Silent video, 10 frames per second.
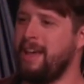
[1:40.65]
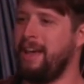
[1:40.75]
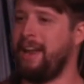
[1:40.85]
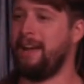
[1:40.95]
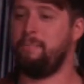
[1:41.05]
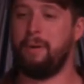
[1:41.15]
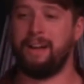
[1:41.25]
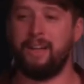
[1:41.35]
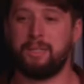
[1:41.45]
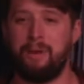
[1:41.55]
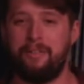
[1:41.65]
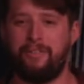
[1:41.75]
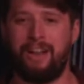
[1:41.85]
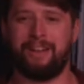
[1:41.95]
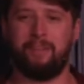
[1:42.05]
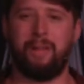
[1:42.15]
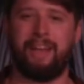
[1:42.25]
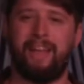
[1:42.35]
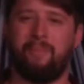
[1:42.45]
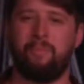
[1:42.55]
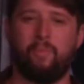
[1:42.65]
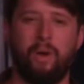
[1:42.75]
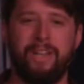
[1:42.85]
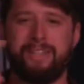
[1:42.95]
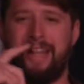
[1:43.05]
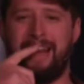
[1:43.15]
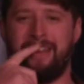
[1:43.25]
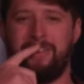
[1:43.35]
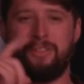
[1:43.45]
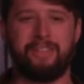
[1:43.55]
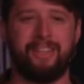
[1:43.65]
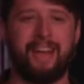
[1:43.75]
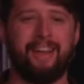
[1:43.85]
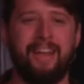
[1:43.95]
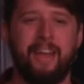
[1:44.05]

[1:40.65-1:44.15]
And I bring it up to my friend. I'm like, hey, what is that? You see that?